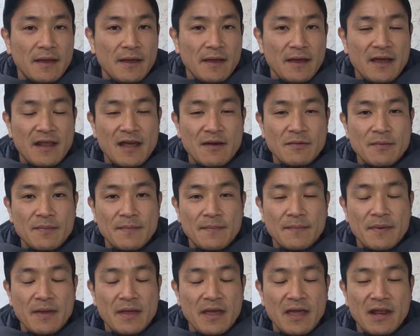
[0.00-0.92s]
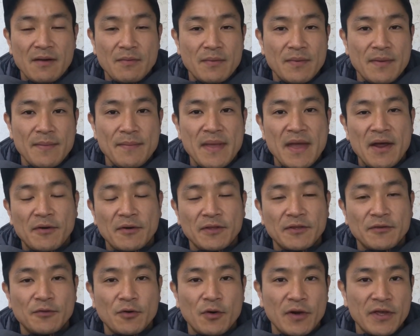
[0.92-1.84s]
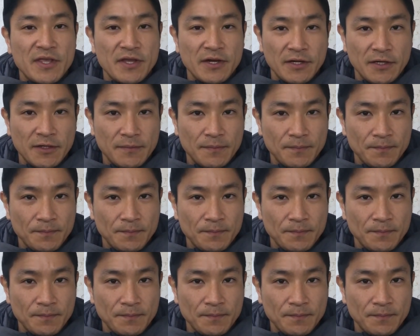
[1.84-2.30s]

and I've been married for a year.